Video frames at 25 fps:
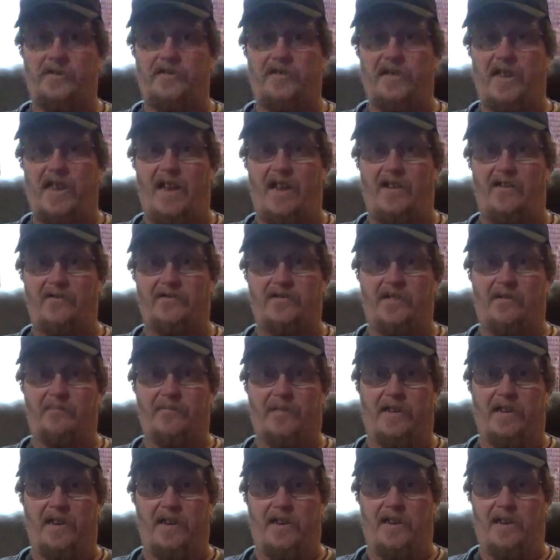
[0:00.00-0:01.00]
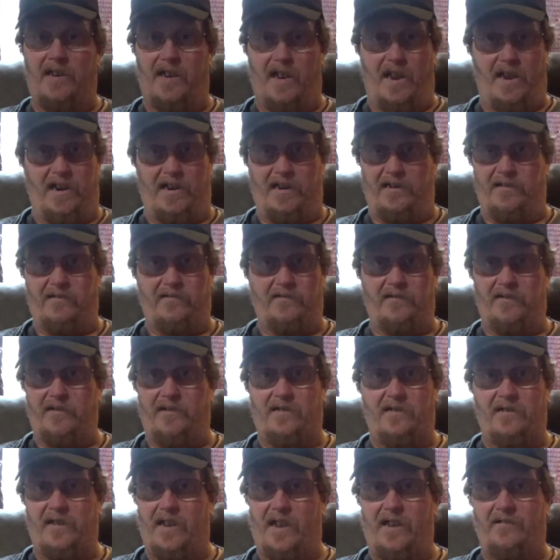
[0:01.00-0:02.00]
that or something and
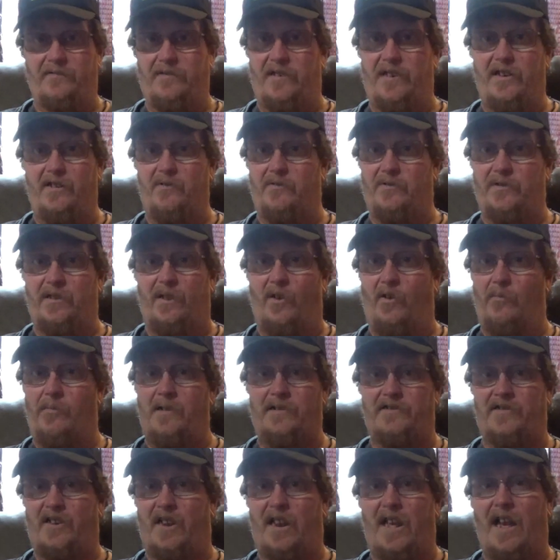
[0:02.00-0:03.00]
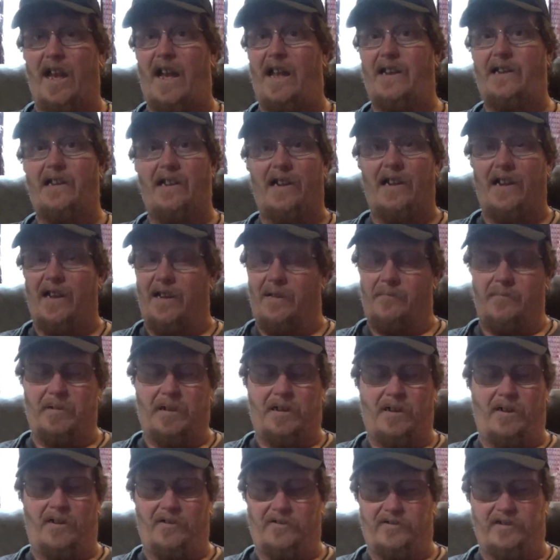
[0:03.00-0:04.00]
they have to deal with a whole bunch of light,
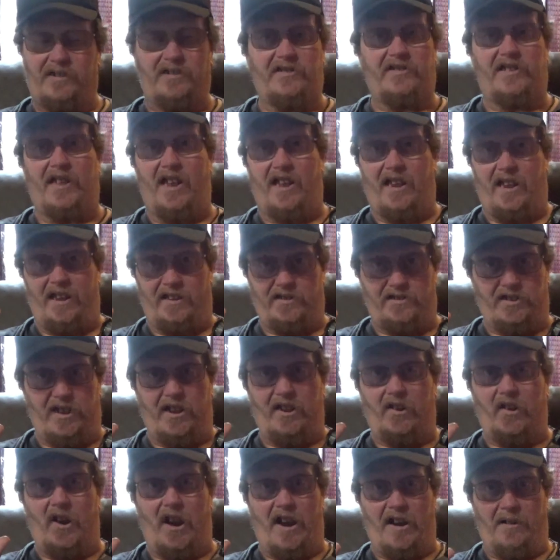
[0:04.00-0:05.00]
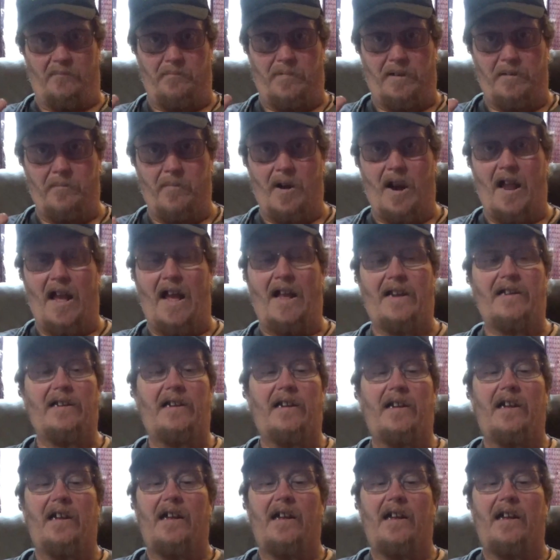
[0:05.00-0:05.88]
because this thing is incredibly bright.